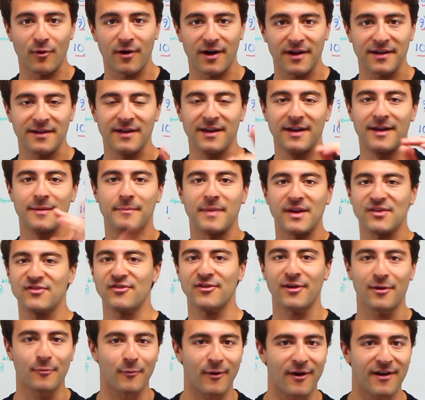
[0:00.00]
one, make
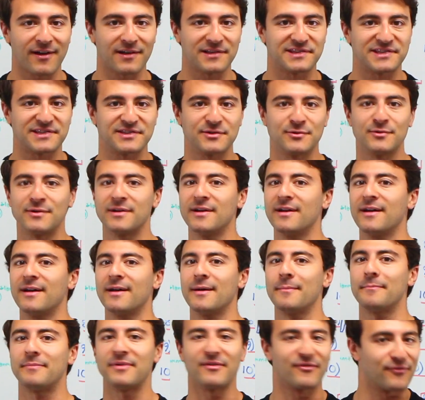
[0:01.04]
sure you're wearing a suit
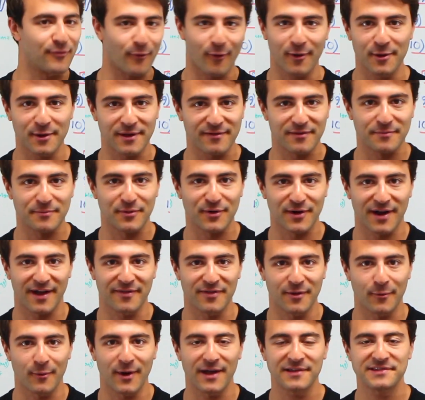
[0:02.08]
before you even put
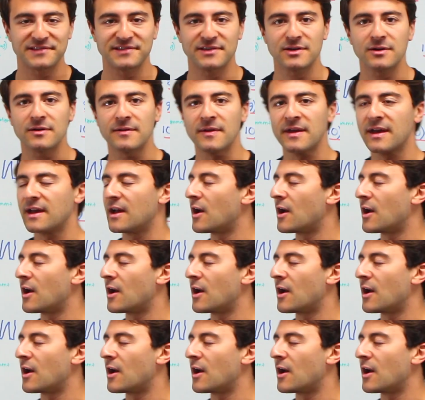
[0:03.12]
on the wetsuit.